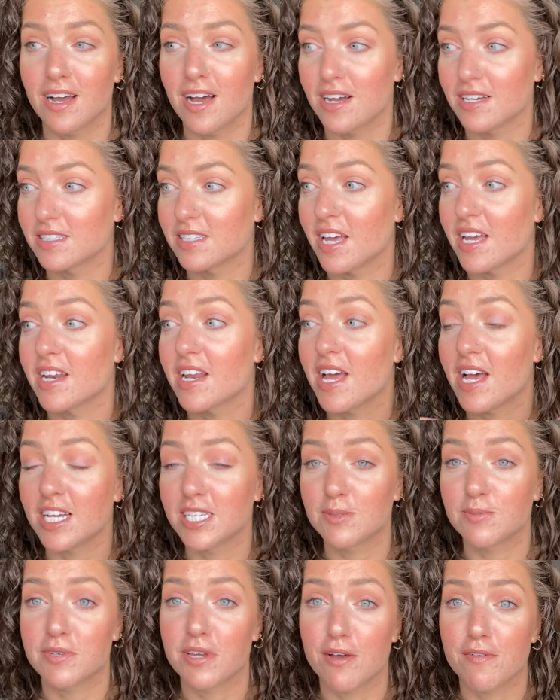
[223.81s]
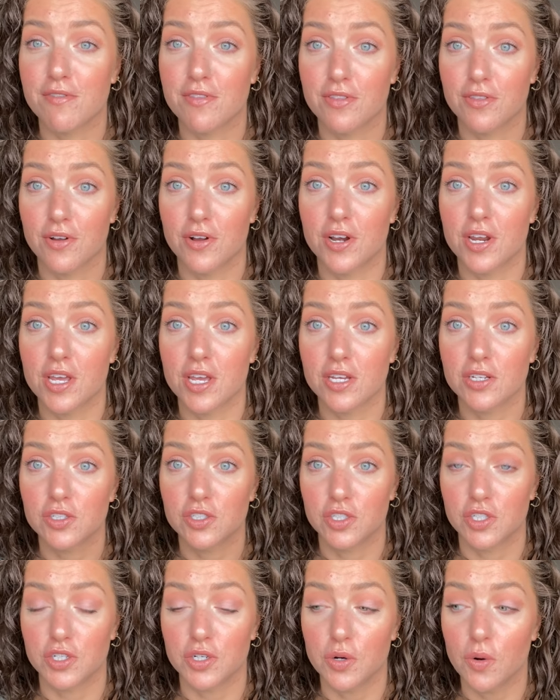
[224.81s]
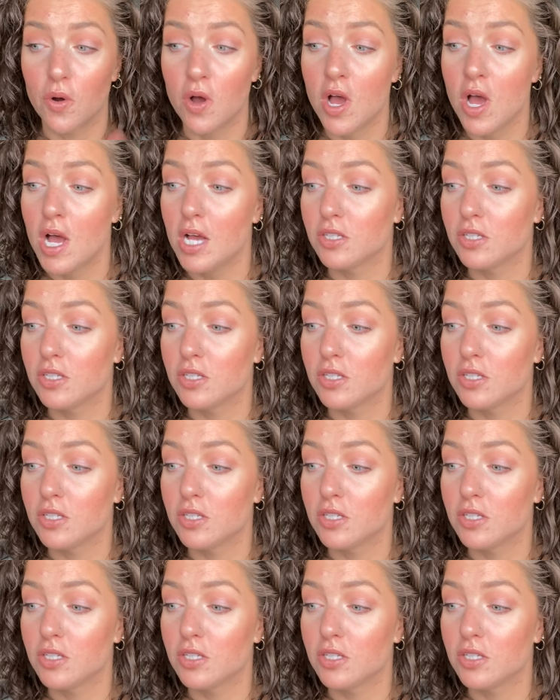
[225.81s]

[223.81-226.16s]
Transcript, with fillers: Oxide S P F thirty-two.